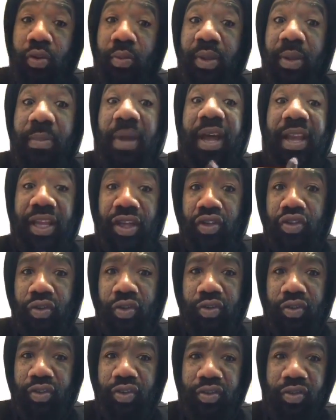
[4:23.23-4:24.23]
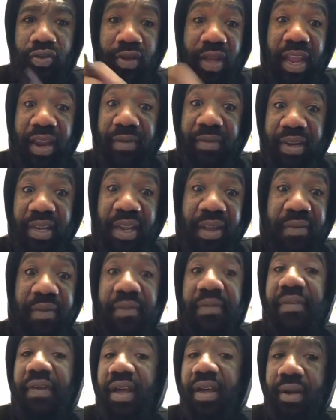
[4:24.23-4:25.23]
will be my intro song every day for
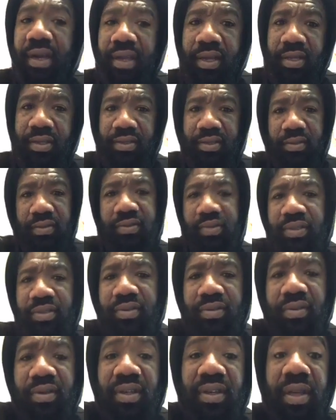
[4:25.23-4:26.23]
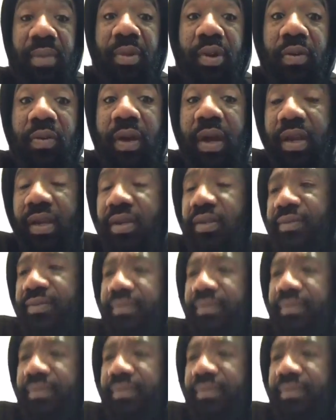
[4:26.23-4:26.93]
5 days. Queen Street. Give me a rack.